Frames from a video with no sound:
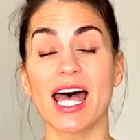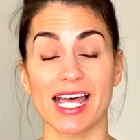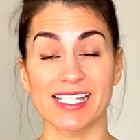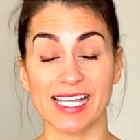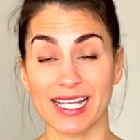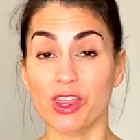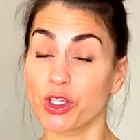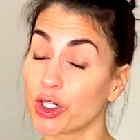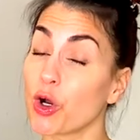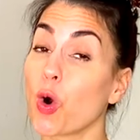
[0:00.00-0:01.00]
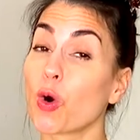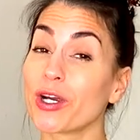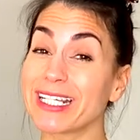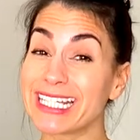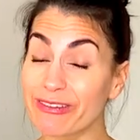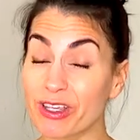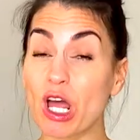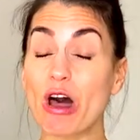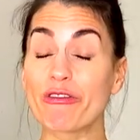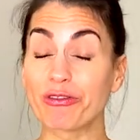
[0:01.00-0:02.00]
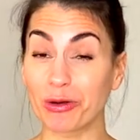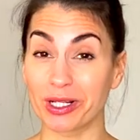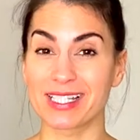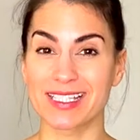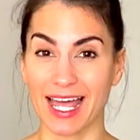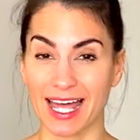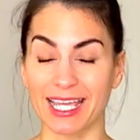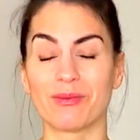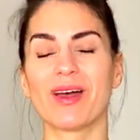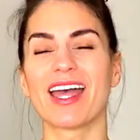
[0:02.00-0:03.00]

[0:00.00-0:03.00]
a second, third, or even a fourth time.